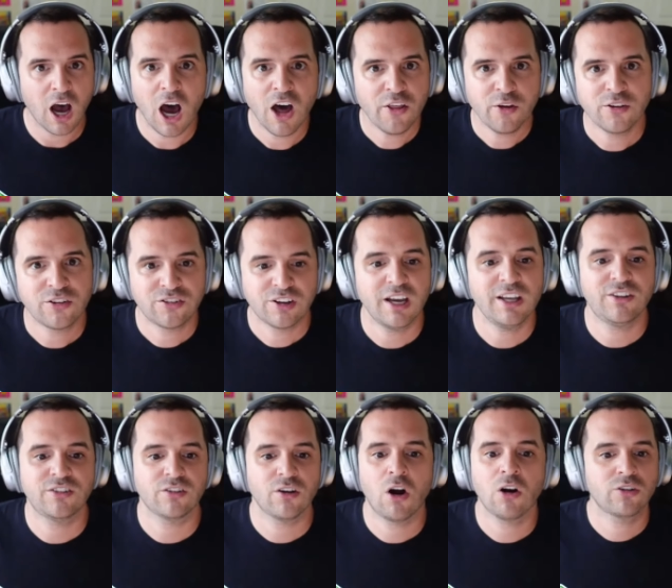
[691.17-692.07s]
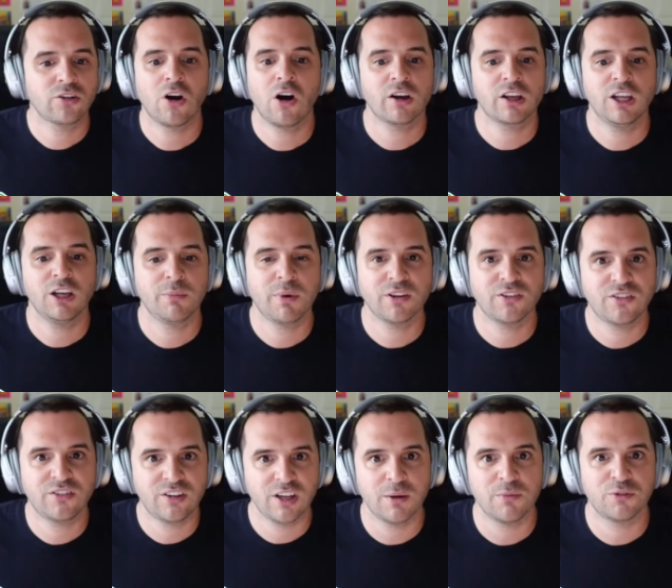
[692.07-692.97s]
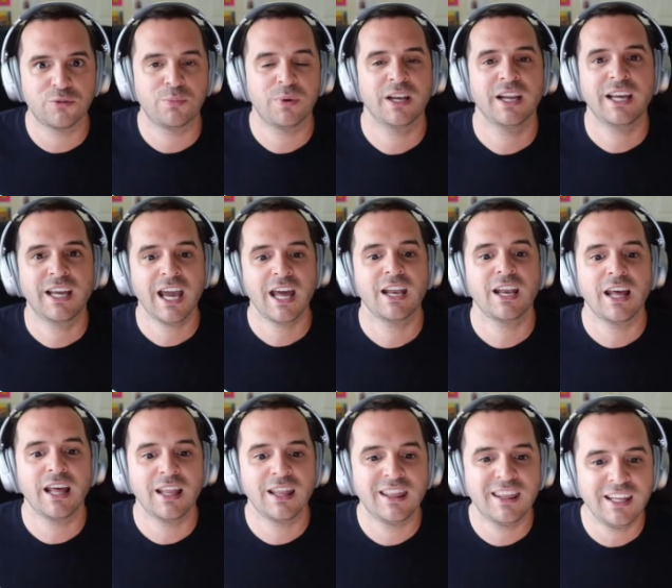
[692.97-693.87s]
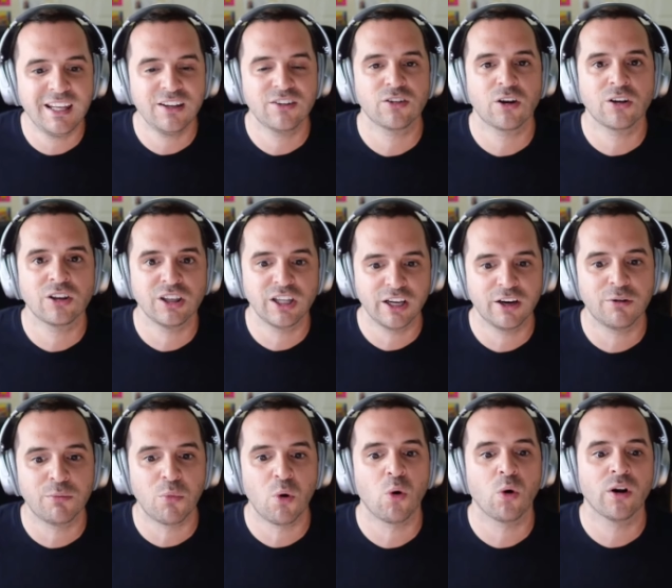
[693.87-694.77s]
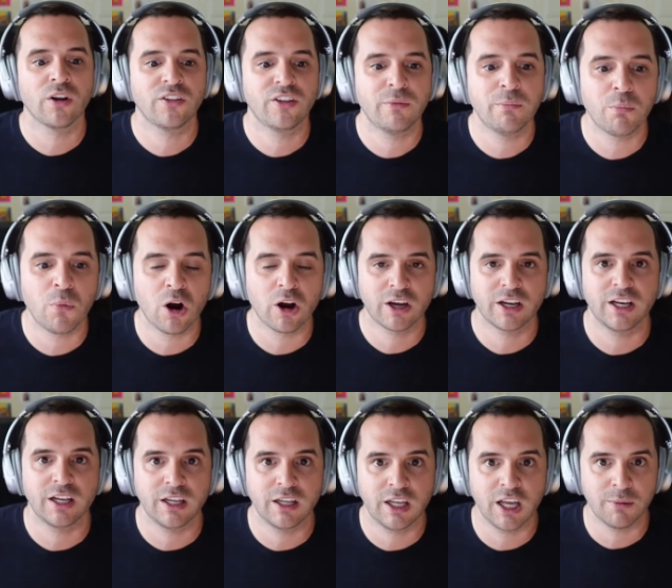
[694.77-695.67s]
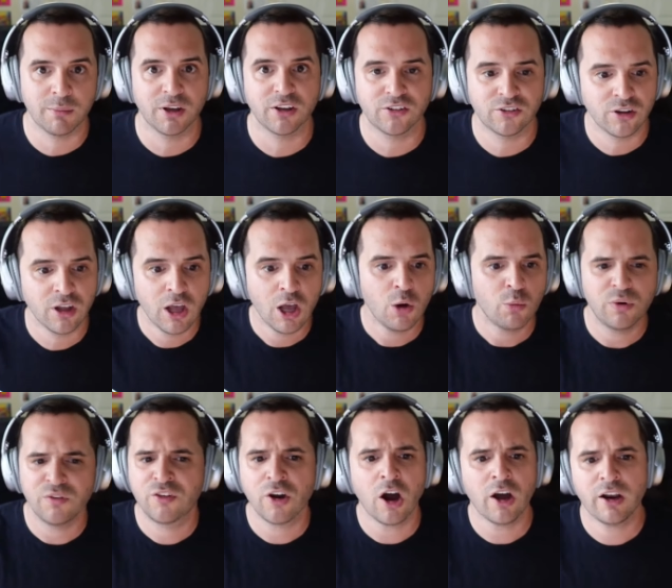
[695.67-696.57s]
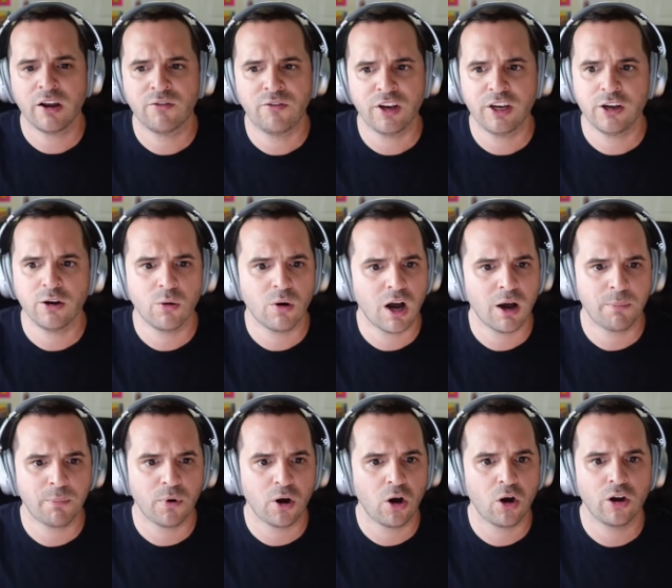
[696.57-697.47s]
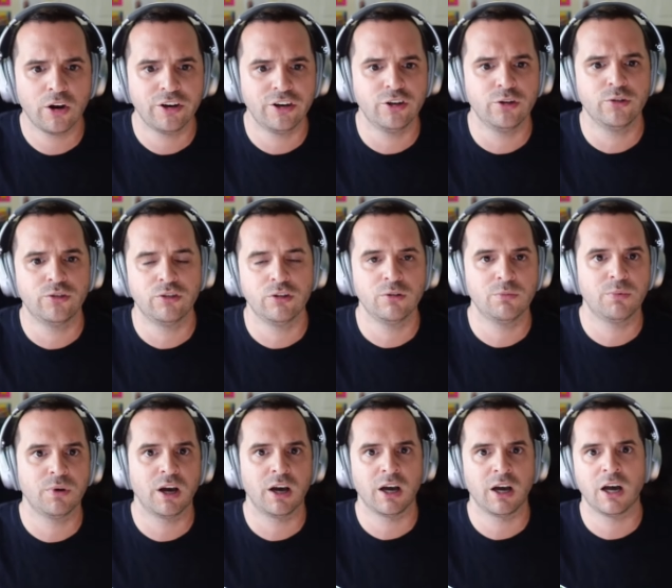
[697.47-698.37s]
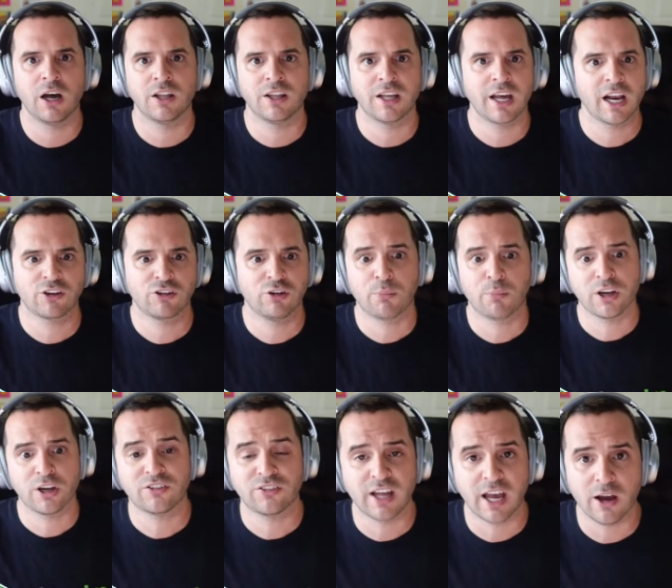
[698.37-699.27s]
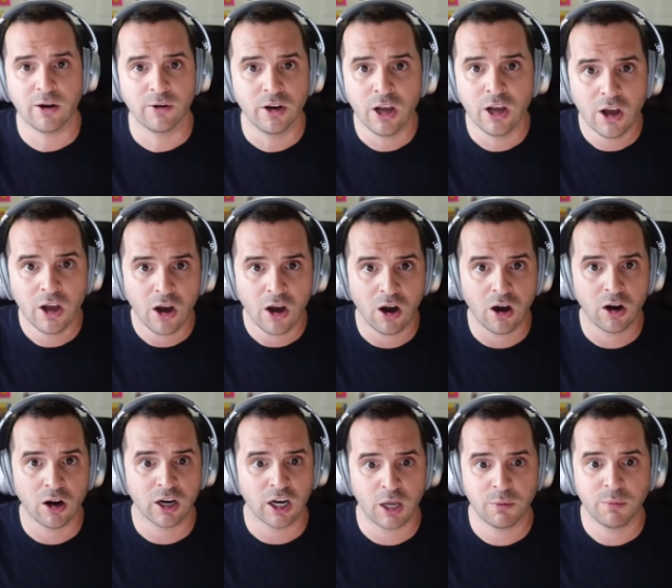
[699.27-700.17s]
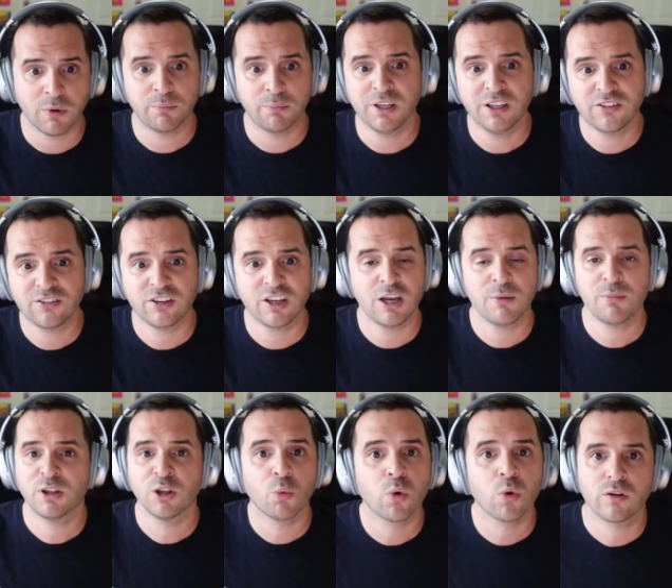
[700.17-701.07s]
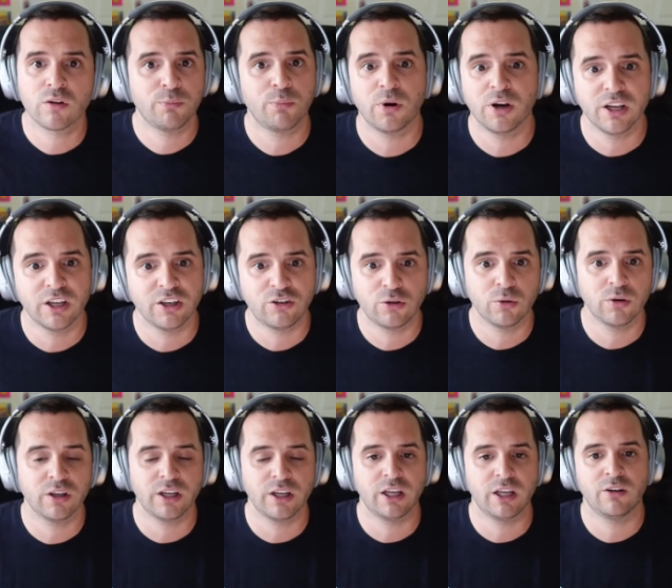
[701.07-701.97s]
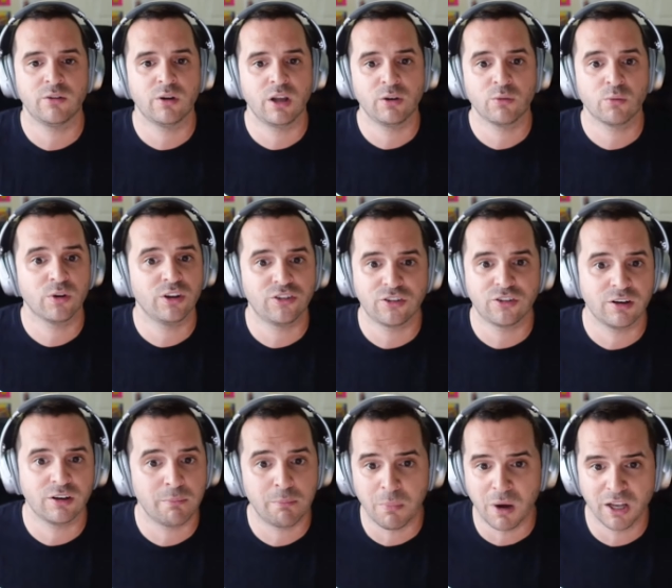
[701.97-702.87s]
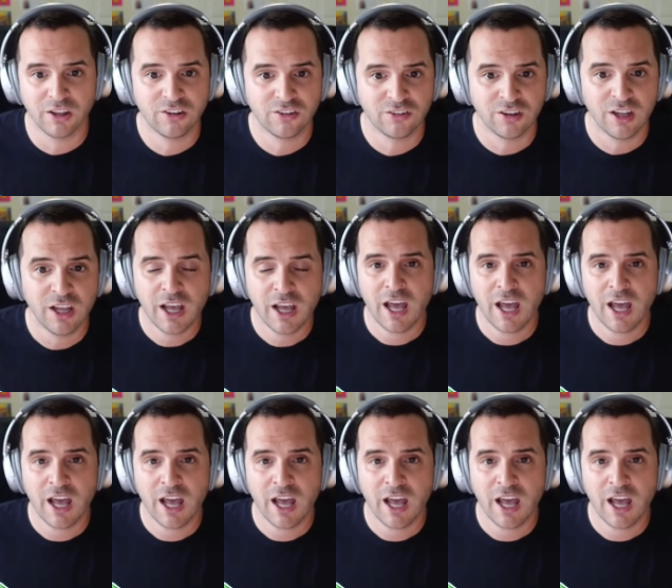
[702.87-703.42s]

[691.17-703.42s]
Other sites are talking about sims, but again, these are little more than marketing gimmicks. We've got a video up on YouTube that actually breaks down our MLB sim and the work you put into it in recent months.